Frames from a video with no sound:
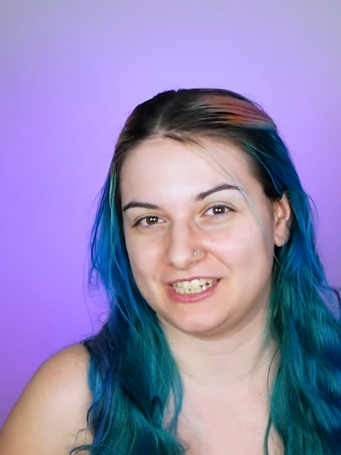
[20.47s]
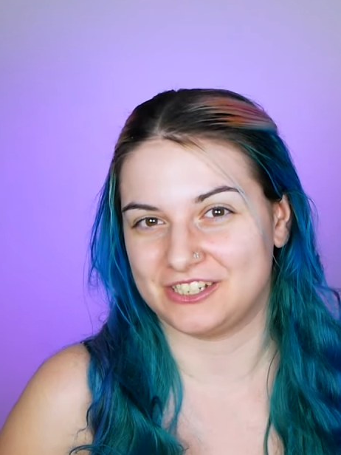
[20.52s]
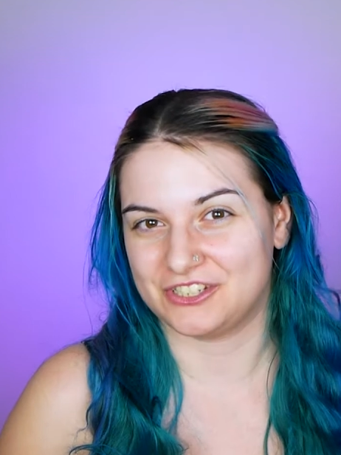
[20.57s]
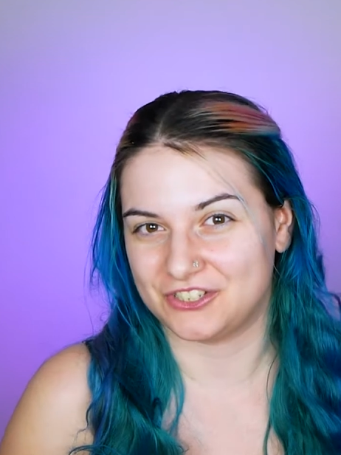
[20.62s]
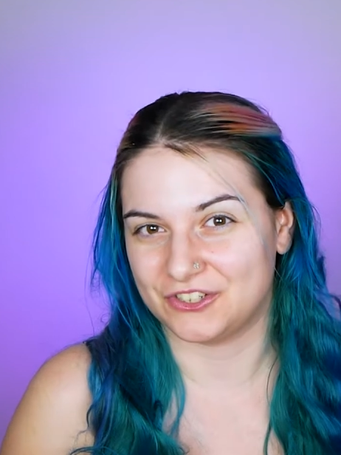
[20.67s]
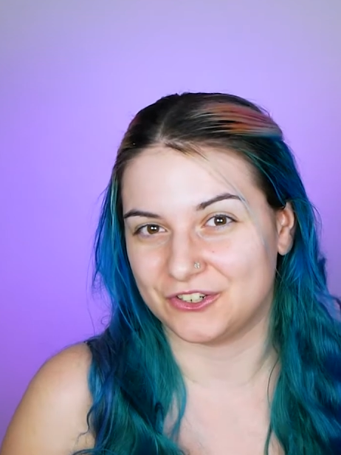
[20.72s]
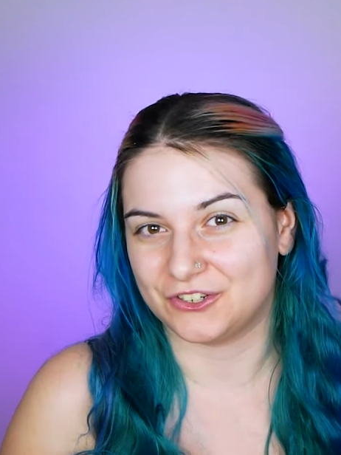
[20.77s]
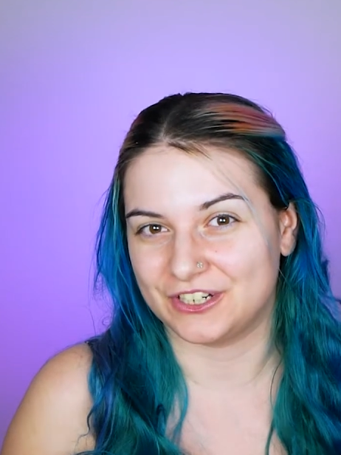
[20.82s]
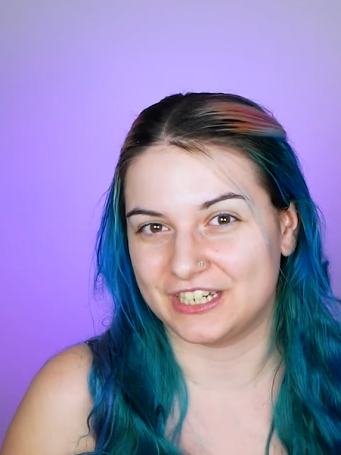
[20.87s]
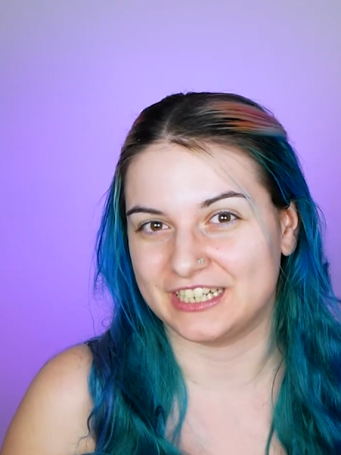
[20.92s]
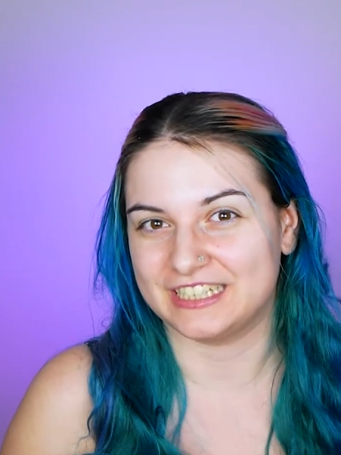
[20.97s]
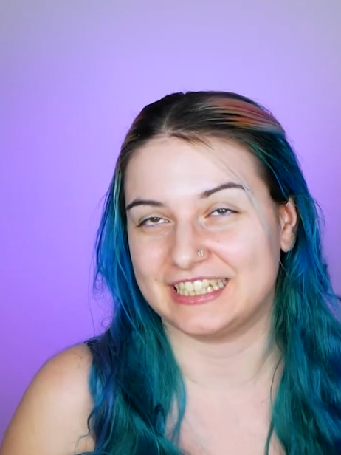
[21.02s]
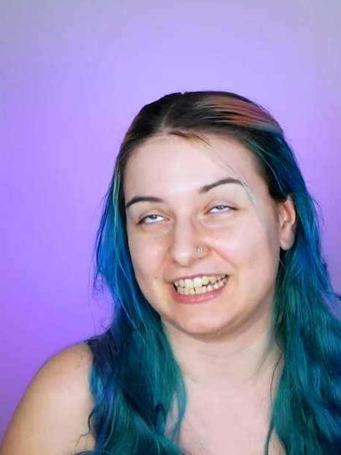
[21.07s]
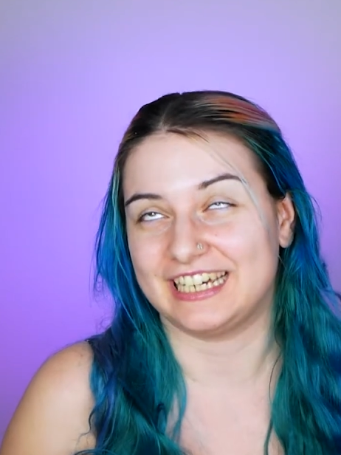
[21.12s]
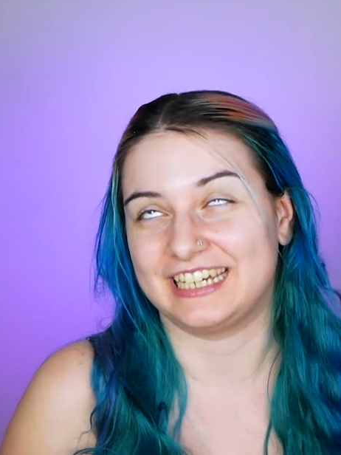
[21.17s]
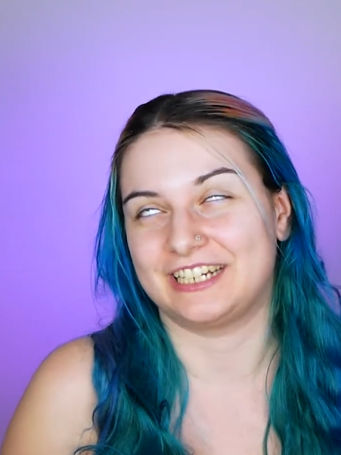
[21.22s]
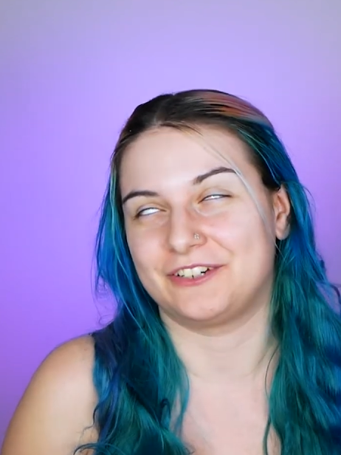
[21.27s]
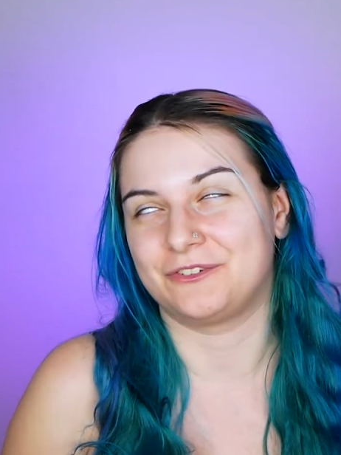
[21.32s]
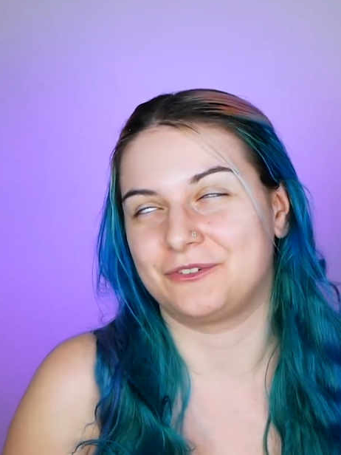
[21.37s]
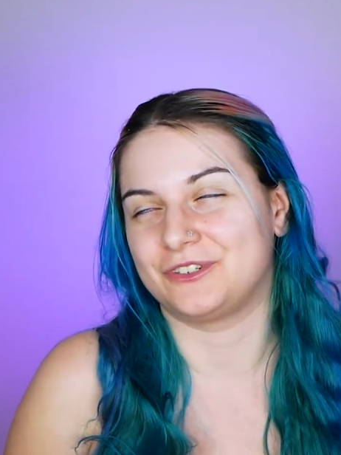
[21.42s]
saw it
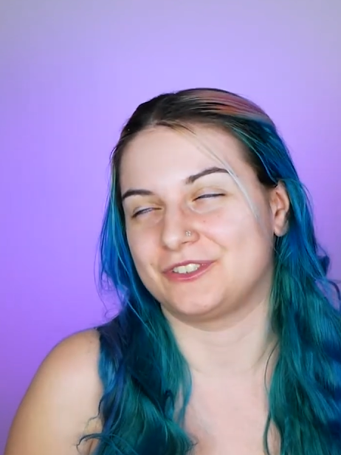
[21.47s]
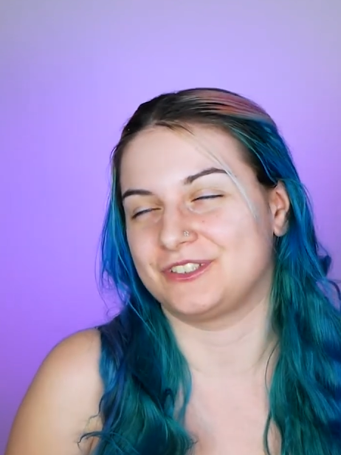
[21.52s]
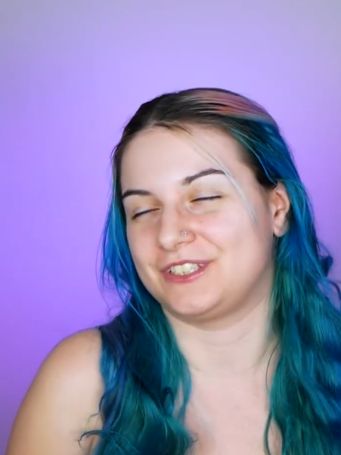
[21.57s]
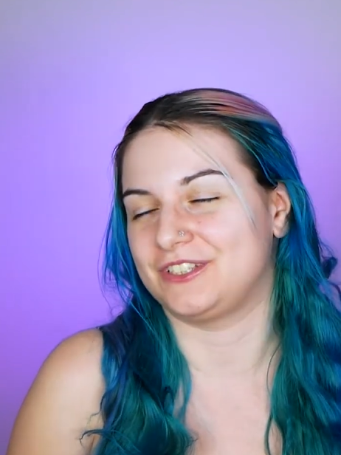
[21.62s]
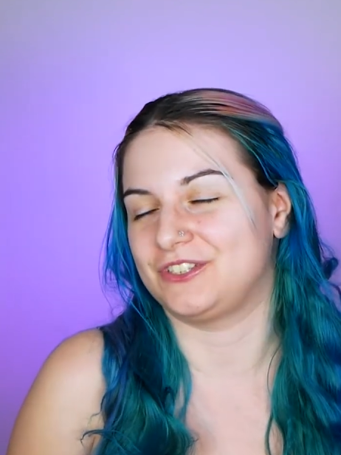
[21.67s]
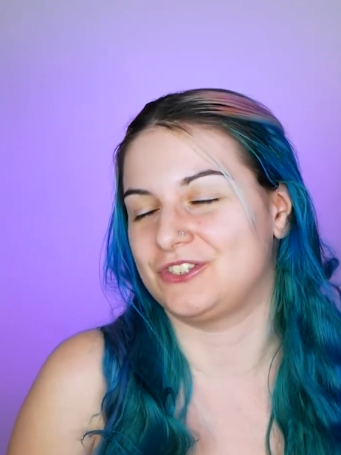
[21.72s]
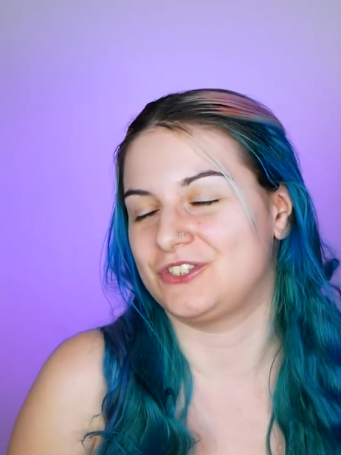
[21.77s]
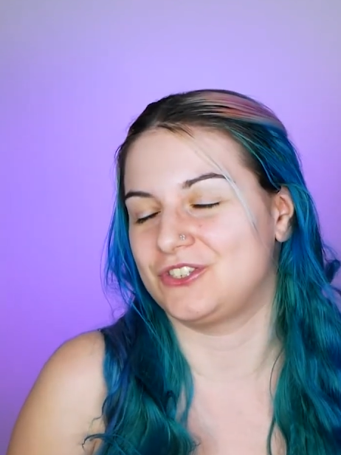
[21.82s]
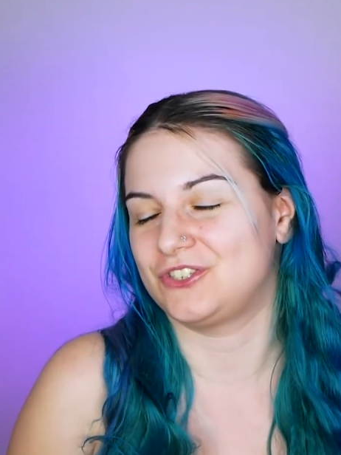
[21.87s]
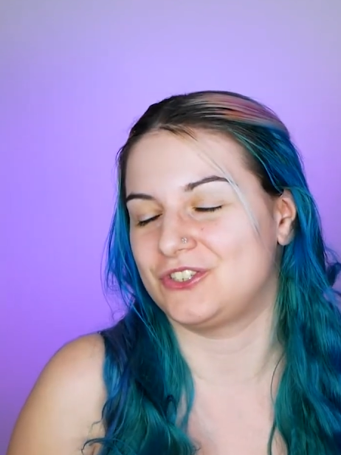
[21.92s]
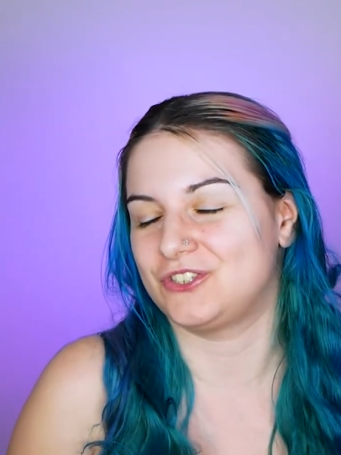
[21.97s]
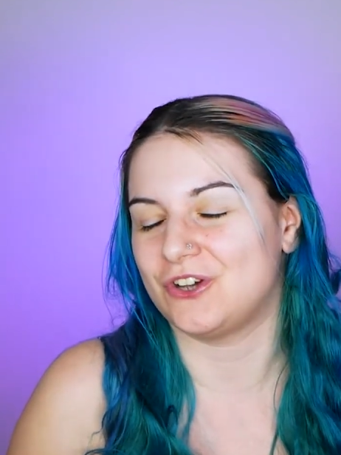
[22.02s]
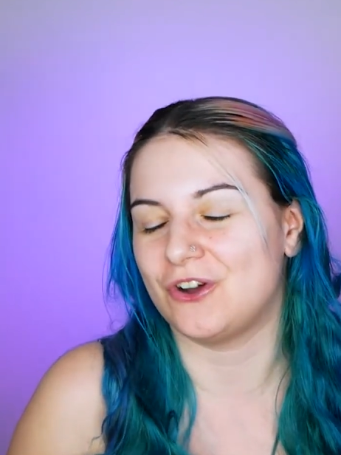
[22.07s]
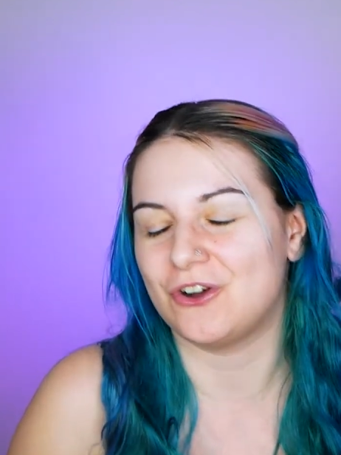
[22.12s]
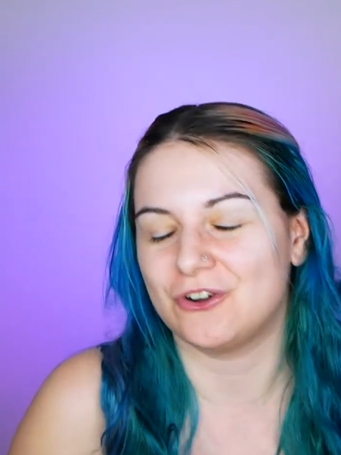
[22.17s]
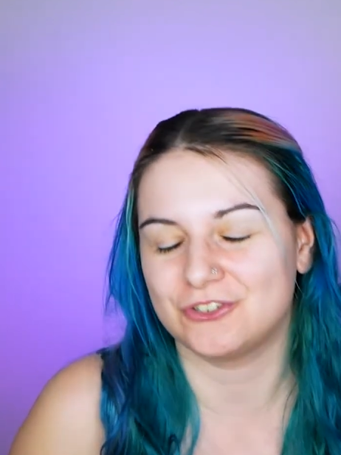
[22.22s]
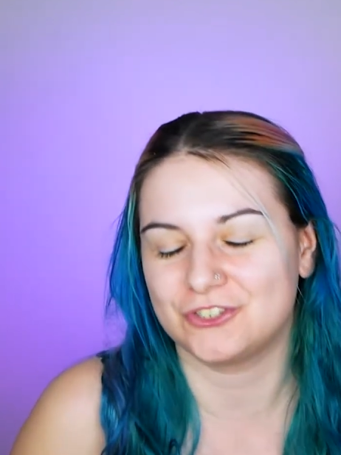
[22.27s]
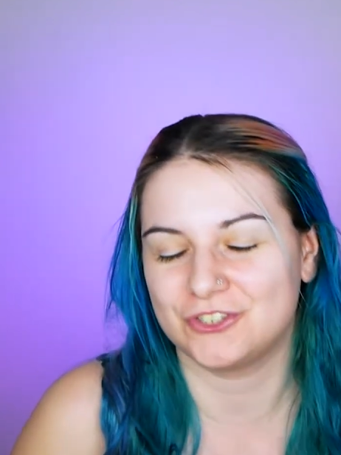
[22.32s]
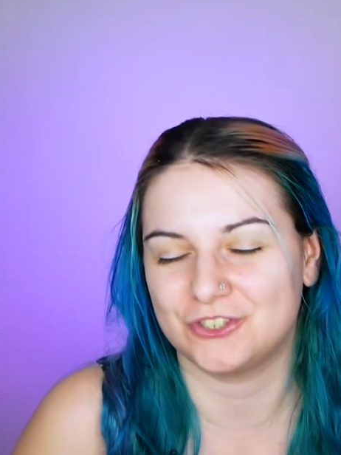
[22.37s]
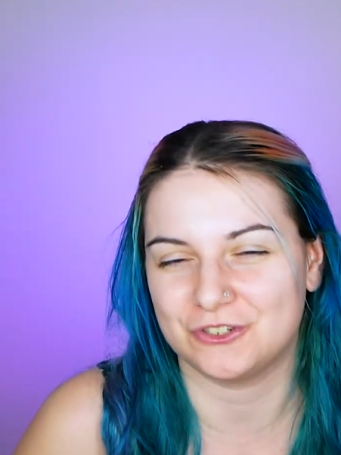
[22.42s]
and I wanted so